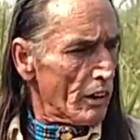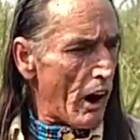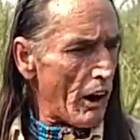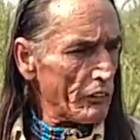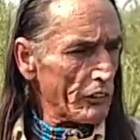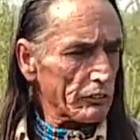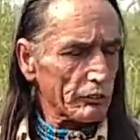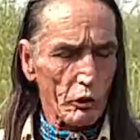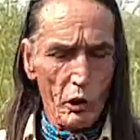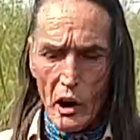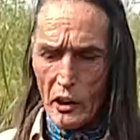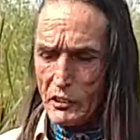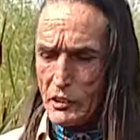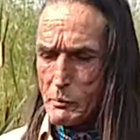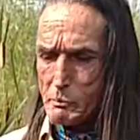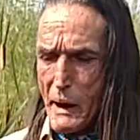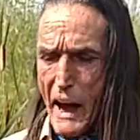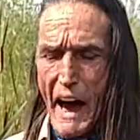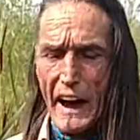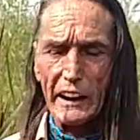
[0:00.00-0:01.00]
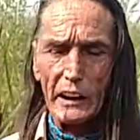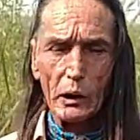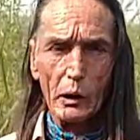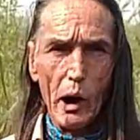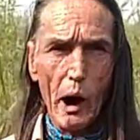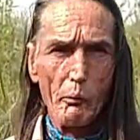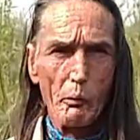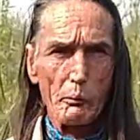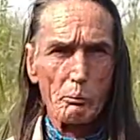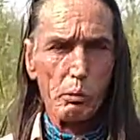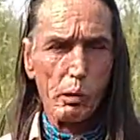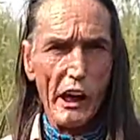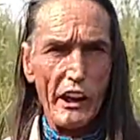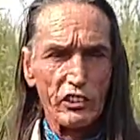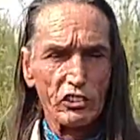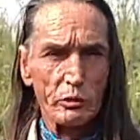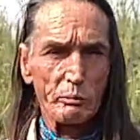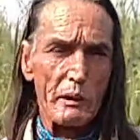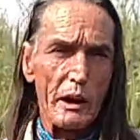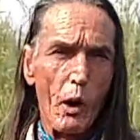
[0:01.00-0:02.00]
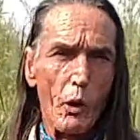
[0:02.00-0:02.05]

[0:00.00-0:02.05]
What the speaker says: On the front and the back here I would place some